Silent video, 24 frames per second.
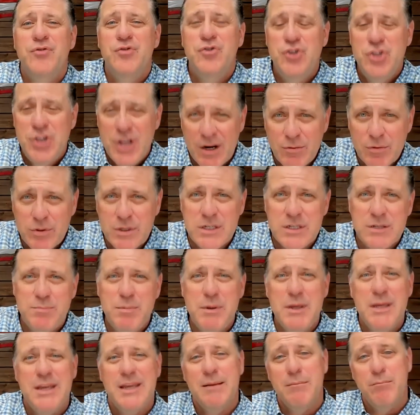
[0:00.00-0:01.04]
generally
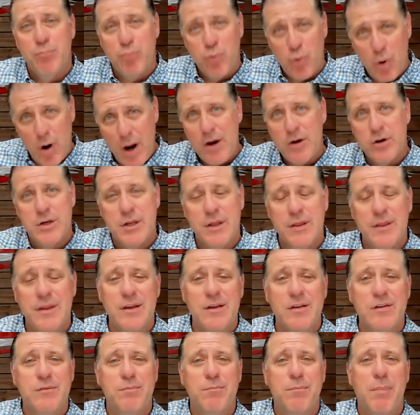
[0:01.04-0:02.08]
speaking, prior to
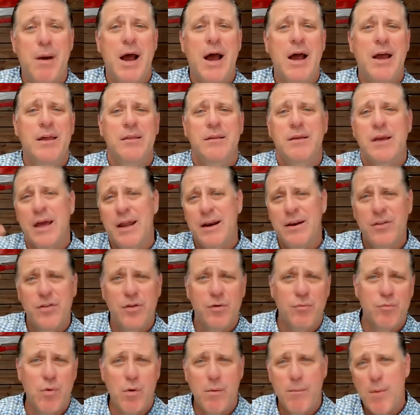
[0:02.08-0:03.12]
this by kind of
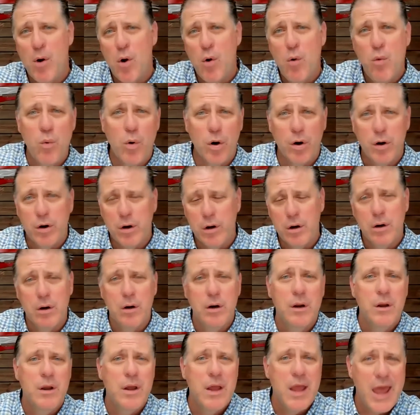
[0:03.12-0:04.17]
the remote
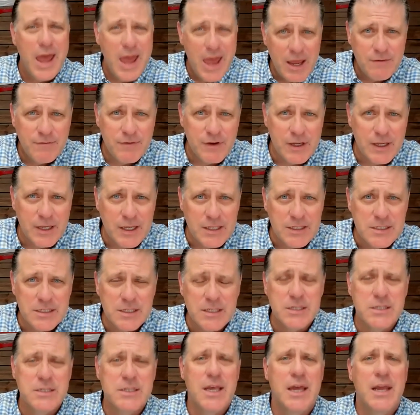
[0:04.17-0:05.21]
worker advocates,
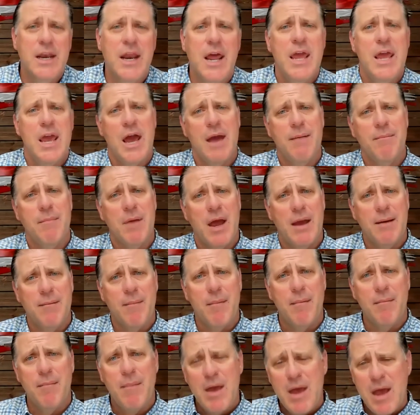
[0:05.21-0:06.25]
is that, hey, I'm,
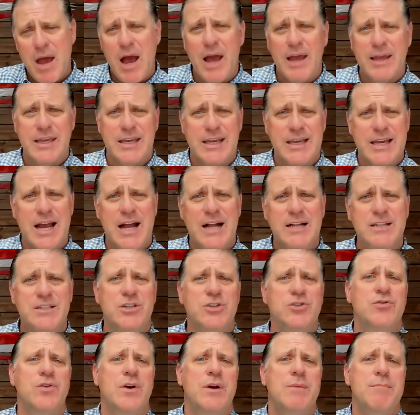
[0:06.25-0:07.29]
I'm, I can
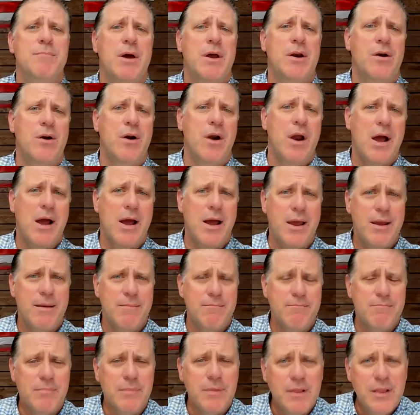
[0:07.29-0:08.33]
concentrate better,
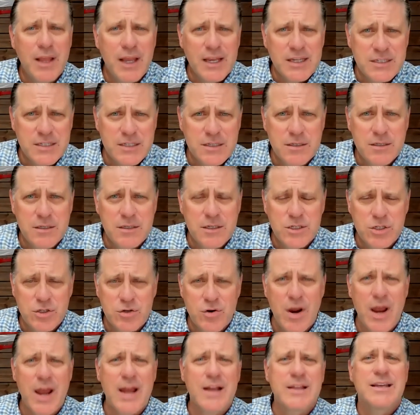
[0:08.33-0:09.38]
I'm less
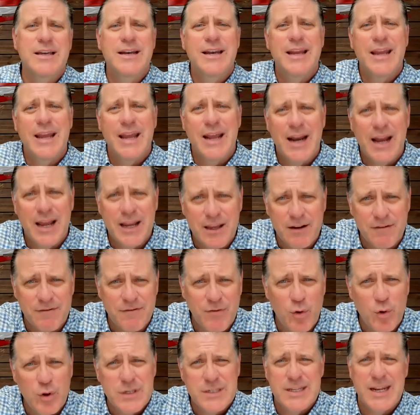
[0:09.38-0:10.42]
distracted, and I can
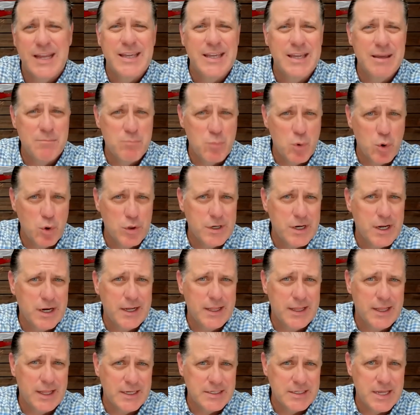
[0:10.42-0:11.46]
focus and I can get more done
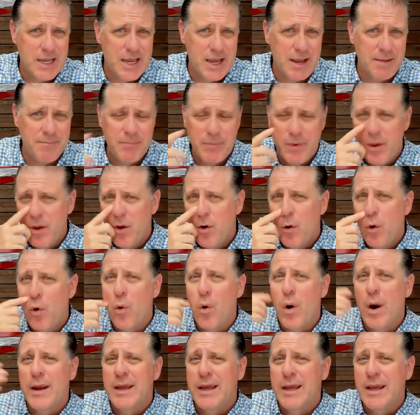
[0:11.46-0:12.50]
in less time,
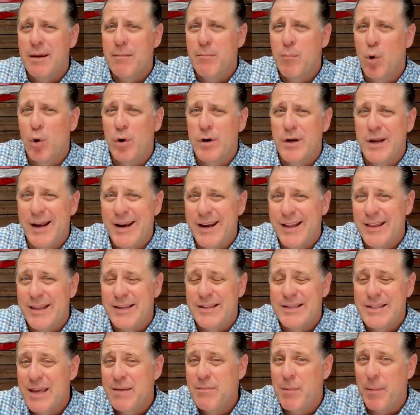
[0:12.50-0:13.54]
or I can get more done in the
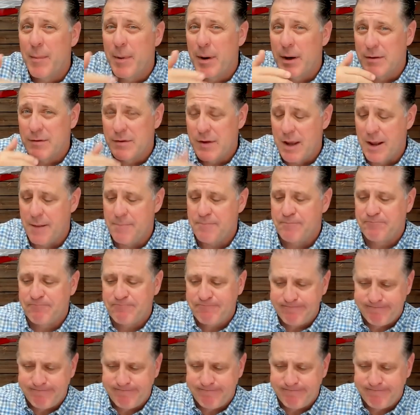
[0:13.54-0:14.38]
same amount of time.